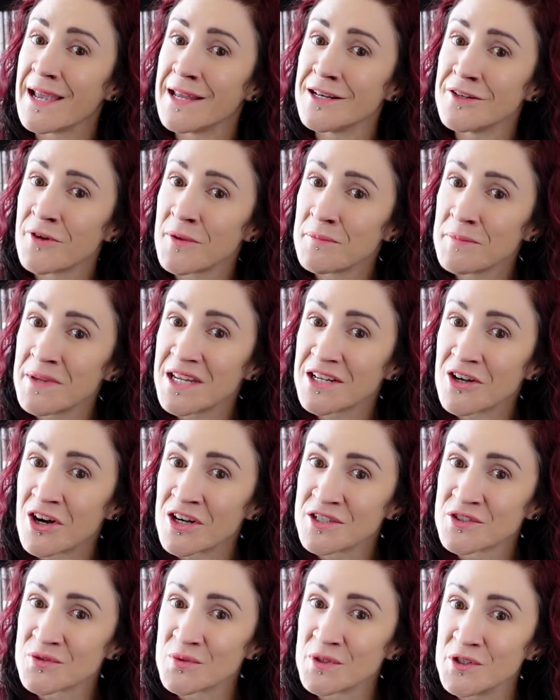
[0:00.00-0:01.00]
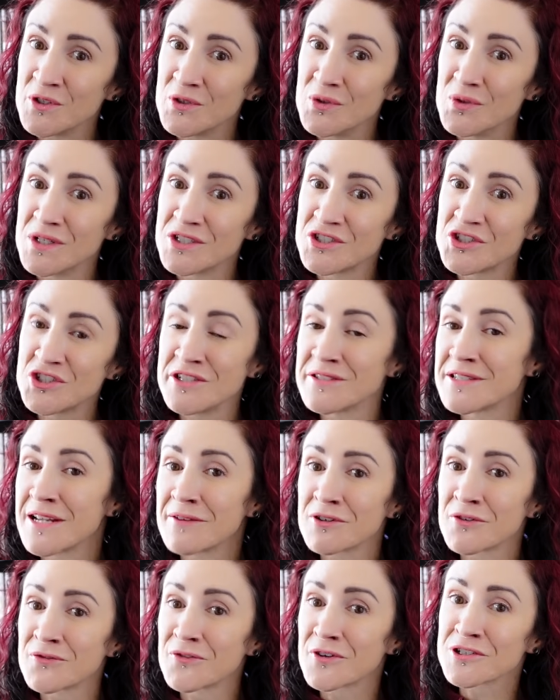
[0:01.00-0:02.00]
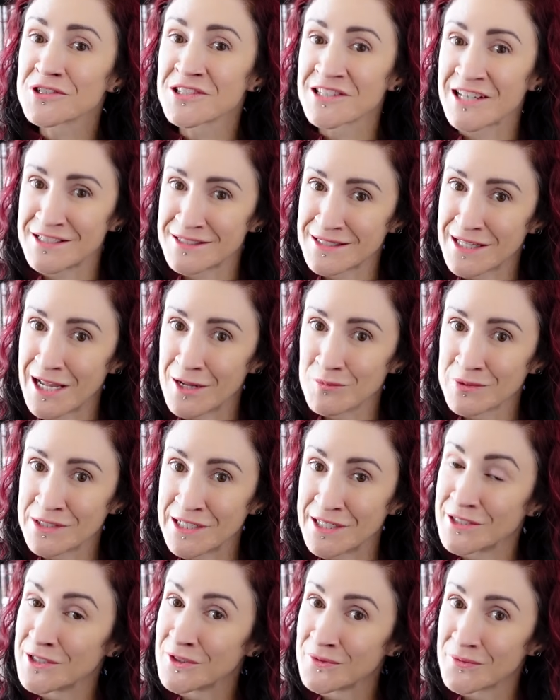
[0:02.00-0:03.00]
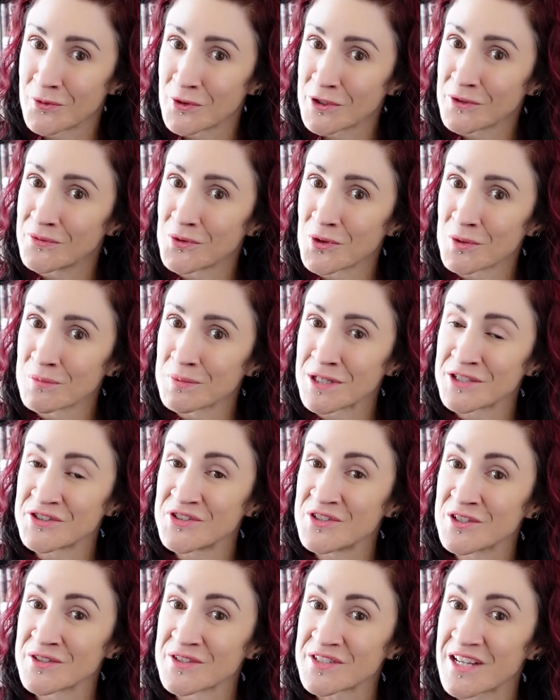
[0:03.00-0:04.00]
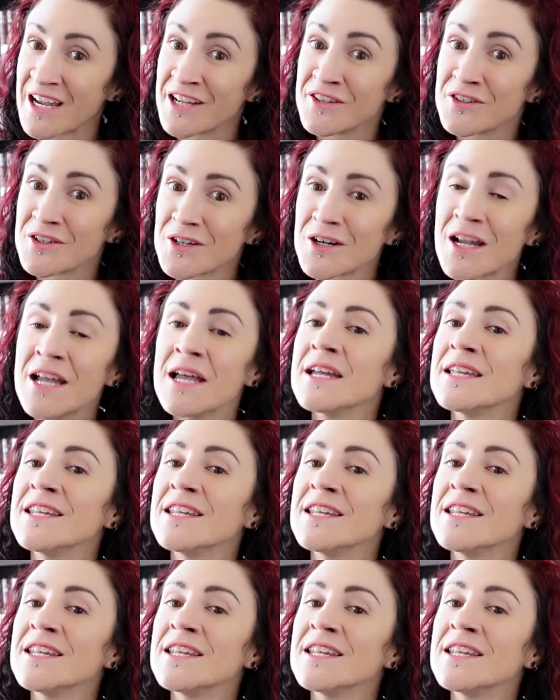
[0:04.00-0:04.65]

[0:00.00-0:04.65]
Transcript: And if I'm being honest with you, she's never fertilized that plant in 44 plus years either,